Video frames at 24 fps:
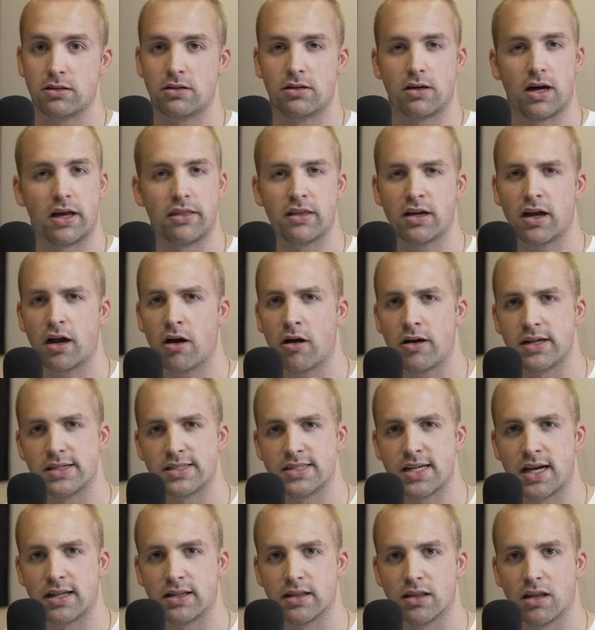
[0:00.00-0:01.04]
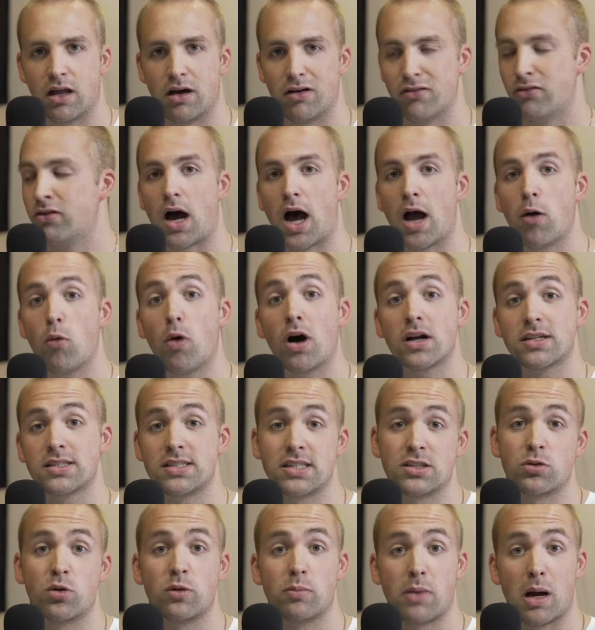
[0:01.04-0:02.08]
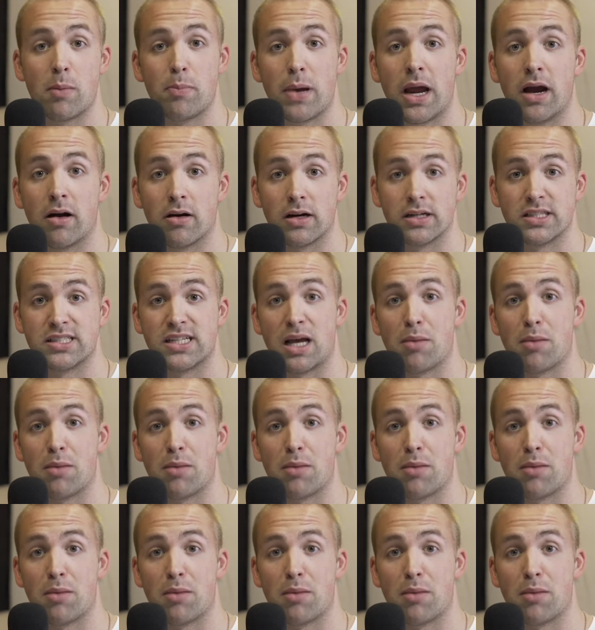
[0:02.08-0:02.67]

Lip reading: I think I already said love. I watched this with my parents,